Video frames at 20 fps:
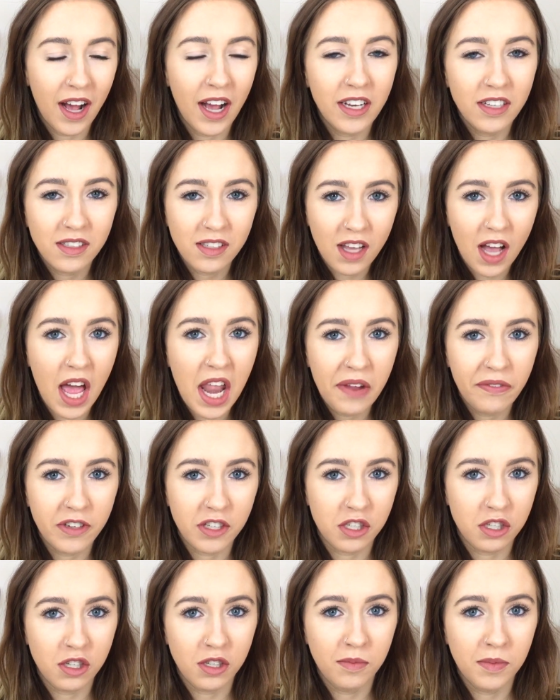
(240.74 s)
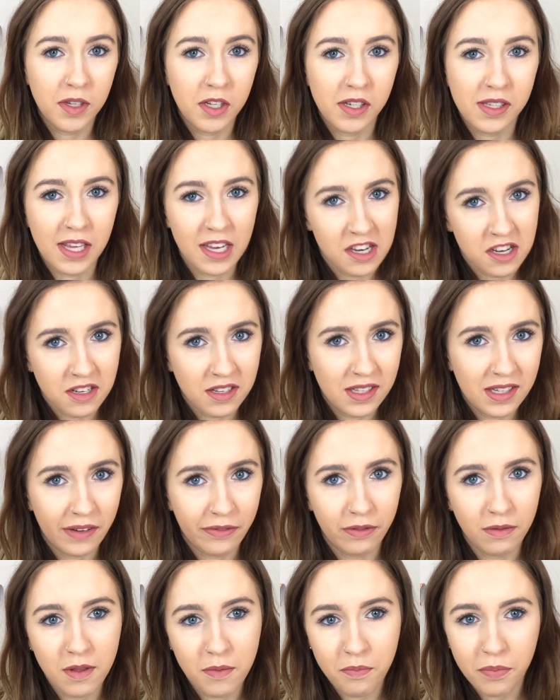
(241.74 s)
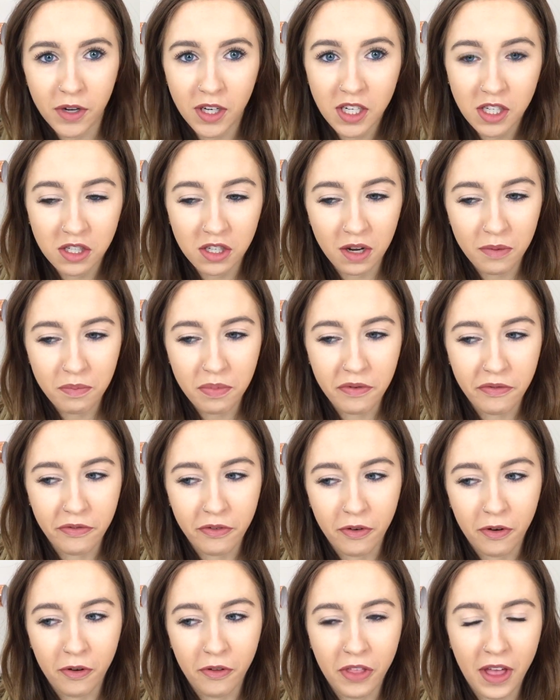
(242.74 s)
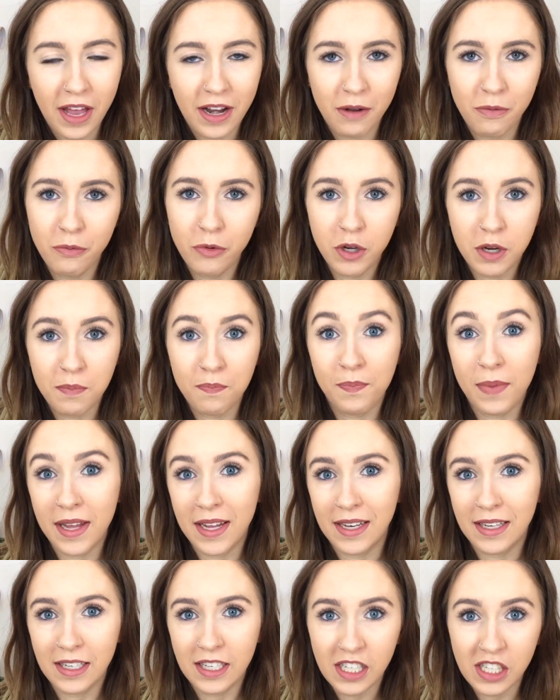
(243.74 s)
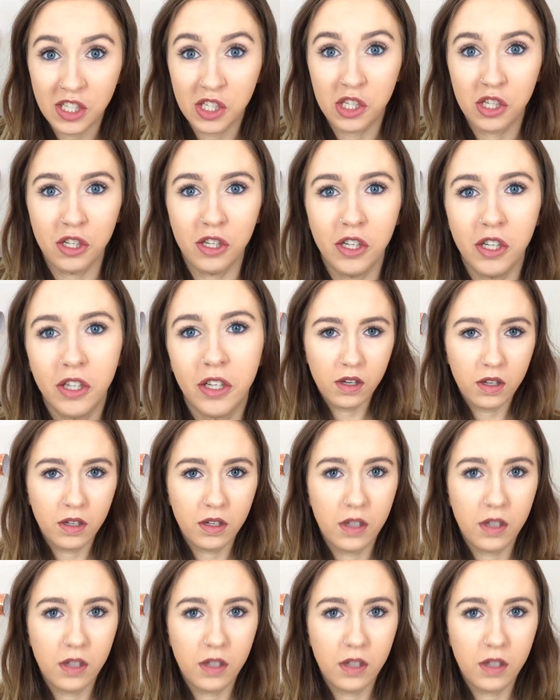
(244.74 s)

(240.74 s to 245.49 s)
I just kind of assumed, because I'd used stuff from the Body Shop before, that it wouldn't be an issue.